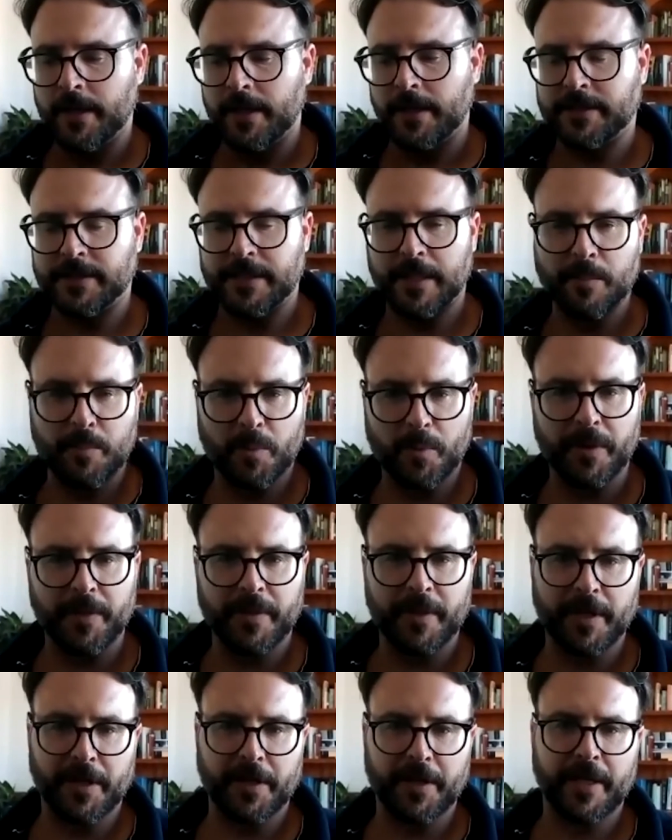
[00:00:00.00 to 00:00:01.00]
At some point,
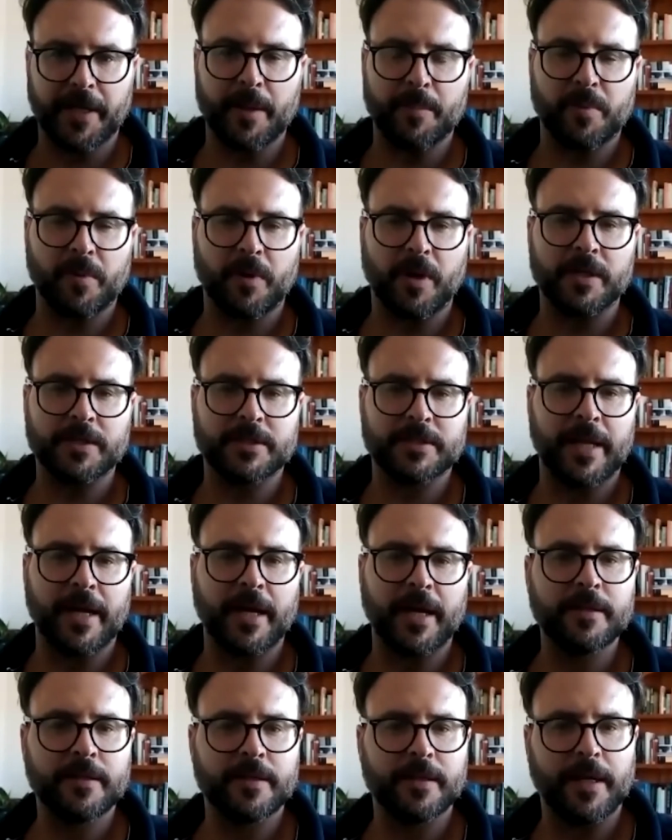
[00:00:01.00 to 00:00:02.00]
they're going to get priced
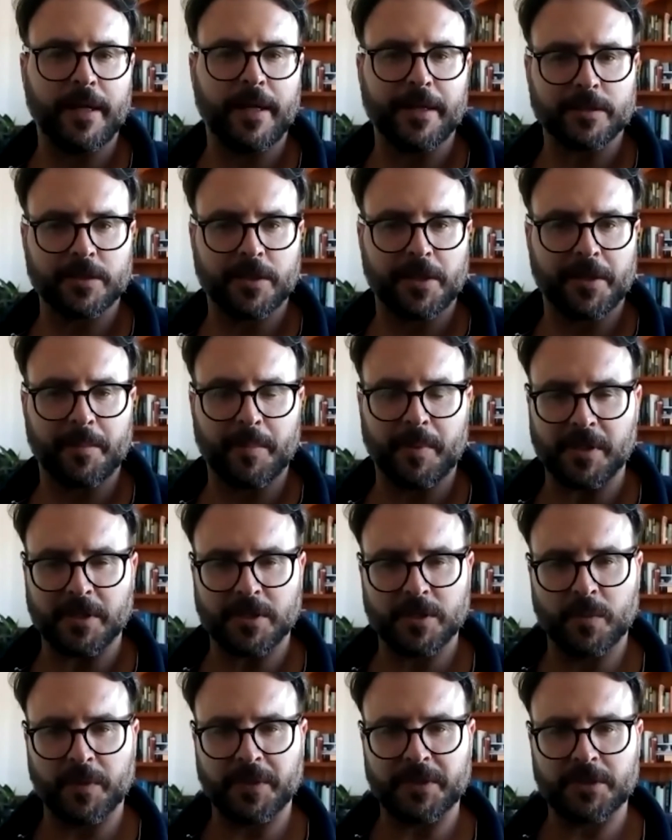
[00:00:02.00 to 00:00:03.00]
out, and it's going to be a
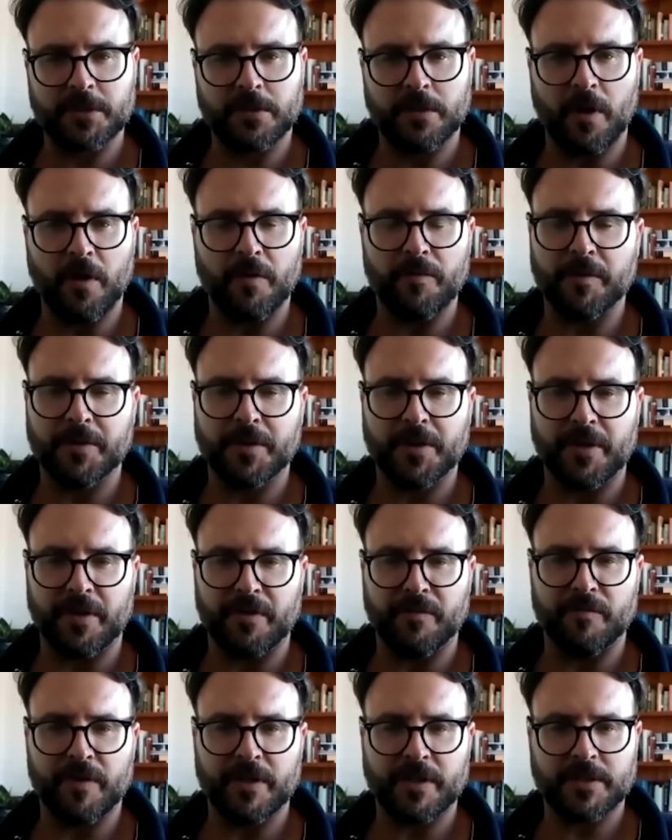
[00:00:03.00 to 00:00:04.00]
switch over to the
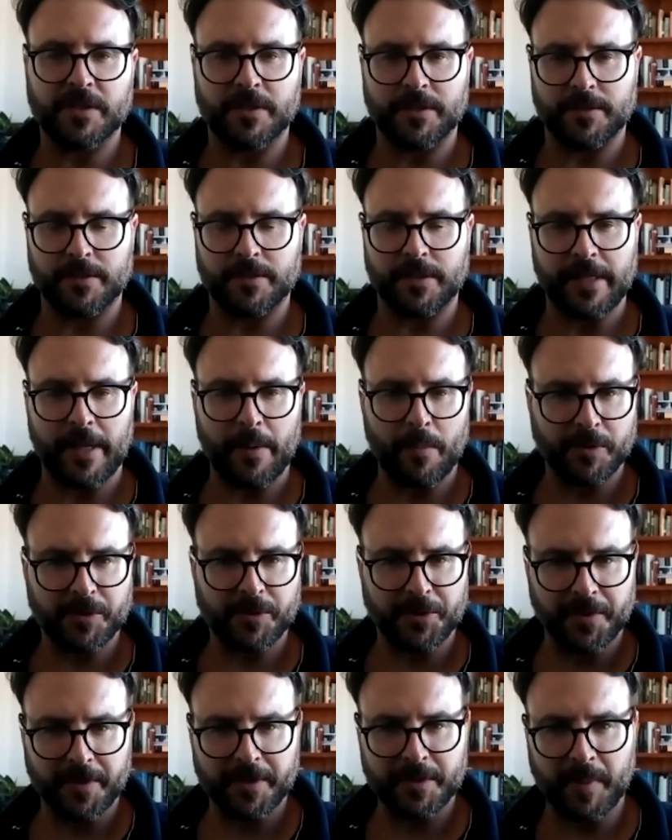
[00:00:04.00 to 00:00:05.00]
investors. Is that
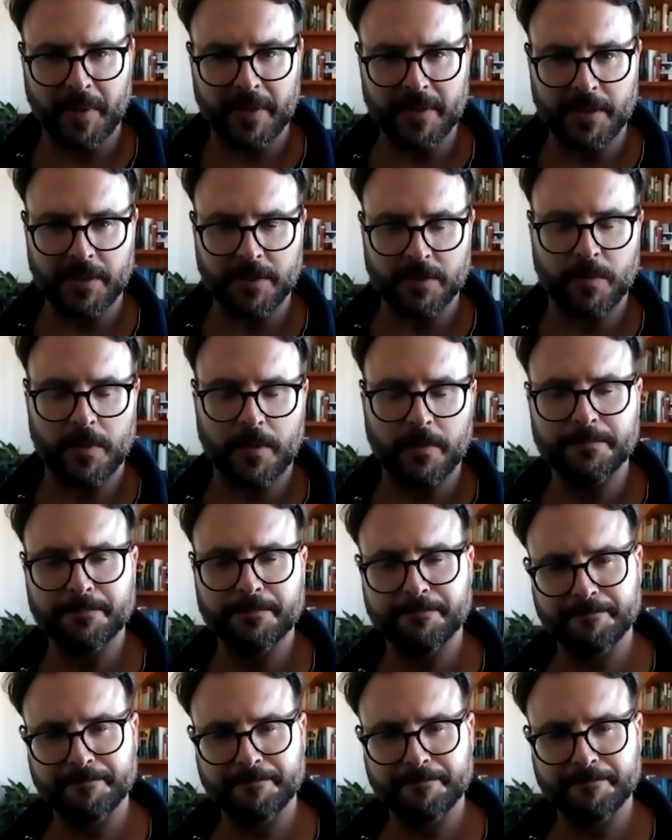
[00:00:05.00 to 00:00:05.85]
what you're expecting as well?